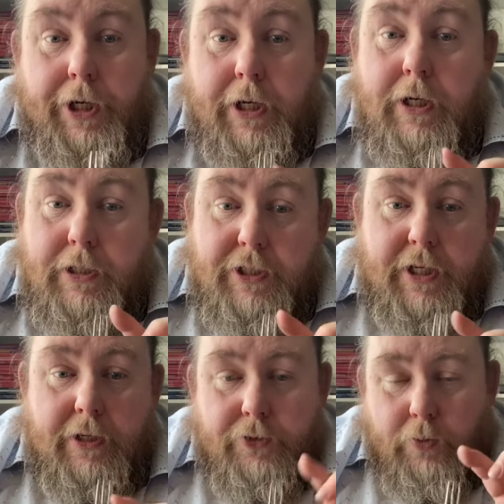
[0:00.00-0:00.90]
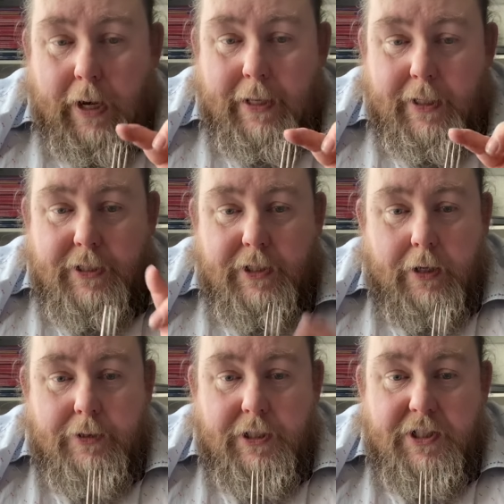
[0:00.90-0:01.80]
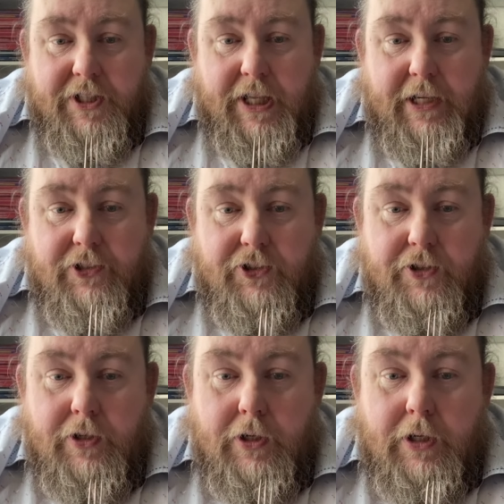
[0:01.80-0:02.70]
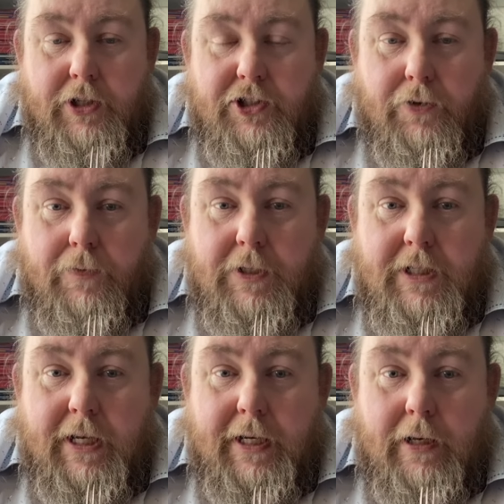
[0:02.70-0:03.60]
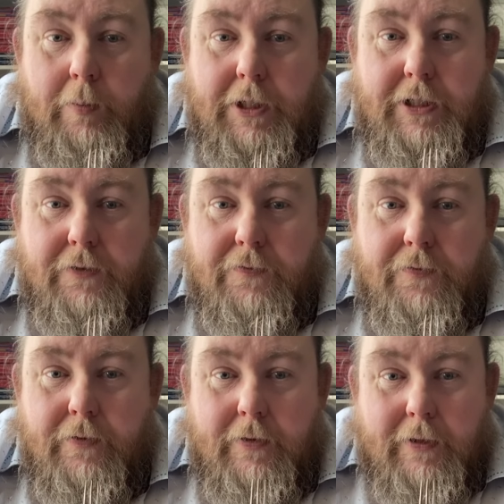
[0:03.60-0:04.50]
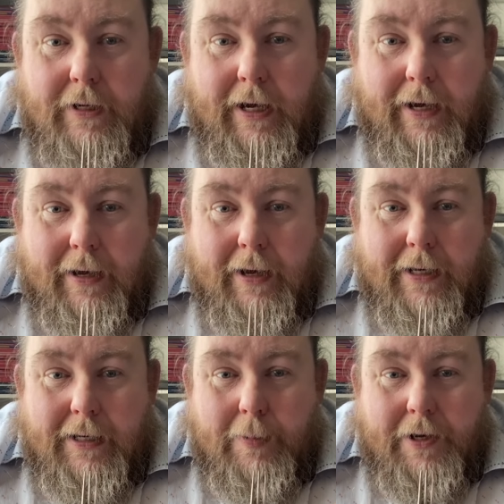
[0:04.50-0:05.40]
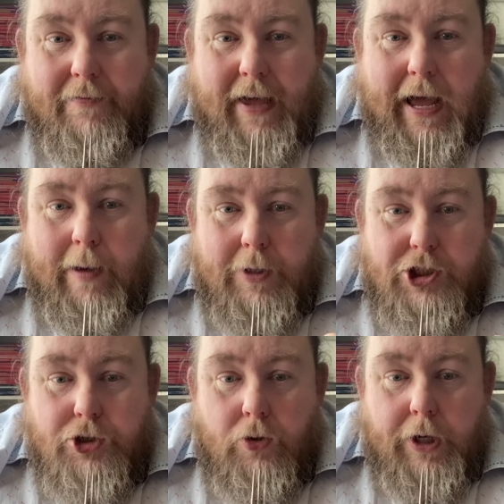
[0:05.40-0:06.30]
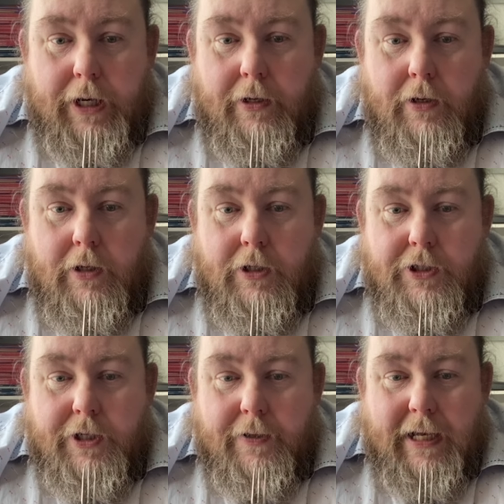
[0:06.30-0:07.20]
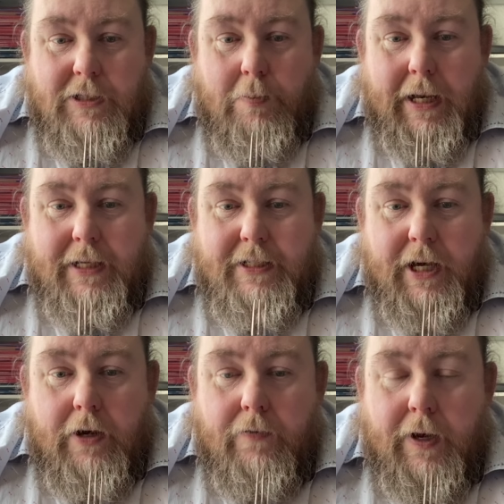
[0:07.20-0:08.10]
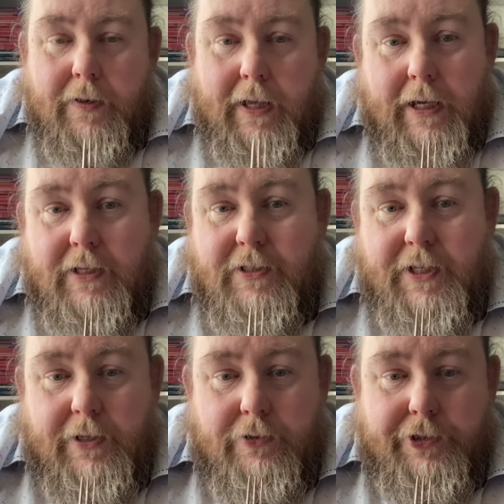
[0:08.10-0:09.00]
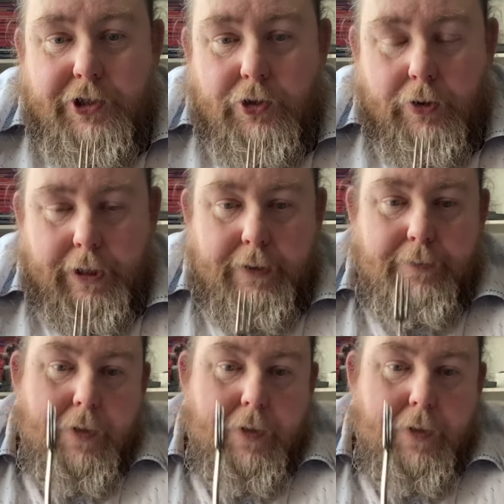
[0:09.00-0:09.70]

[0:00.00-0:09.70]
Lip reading: It conceals where this goes into this. There's obviously a little bit of gap, a join, so that's placed over, and that conceals the join.